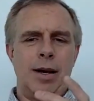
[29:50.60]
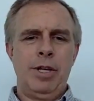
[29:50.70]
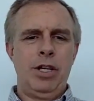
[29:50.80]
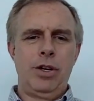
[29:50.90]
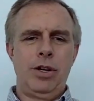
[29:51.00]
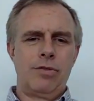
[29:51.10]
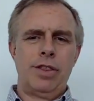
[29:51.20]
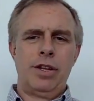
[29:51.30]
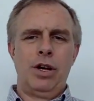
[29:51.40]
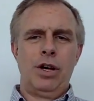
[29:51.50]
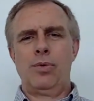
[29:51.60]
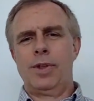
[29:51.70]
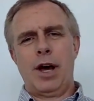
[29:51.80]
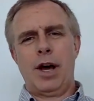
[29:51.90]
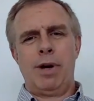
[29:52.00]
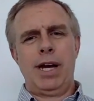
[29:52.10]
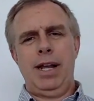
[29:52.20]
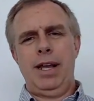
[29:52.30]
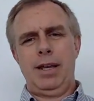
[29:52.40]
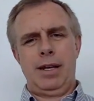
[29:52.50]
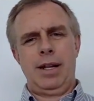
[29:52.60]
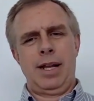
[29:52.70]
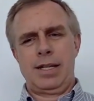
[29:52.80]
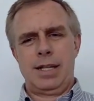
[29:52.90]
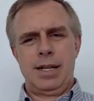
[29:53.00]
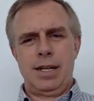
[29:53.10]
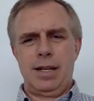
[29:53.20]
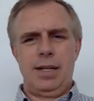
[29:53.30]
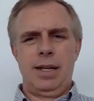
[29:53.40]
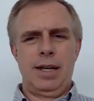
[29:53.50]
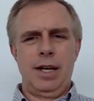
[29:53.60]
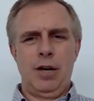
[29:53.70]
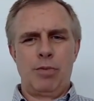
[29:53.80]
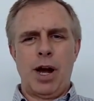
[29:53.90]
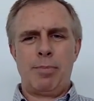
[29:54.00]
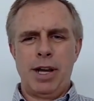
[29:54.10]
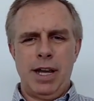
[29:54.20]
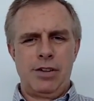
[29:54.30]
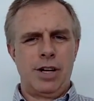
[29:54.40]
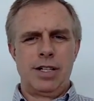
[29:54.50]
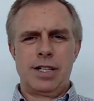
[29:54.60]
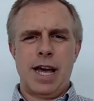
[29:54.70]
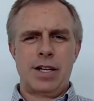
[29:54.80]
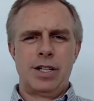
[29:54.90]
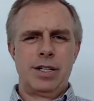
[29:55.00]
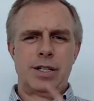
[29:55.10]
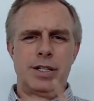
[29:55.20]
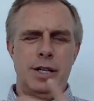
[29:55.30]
I mean, you can run the node without mining, and like I said, it can help propagate transactions.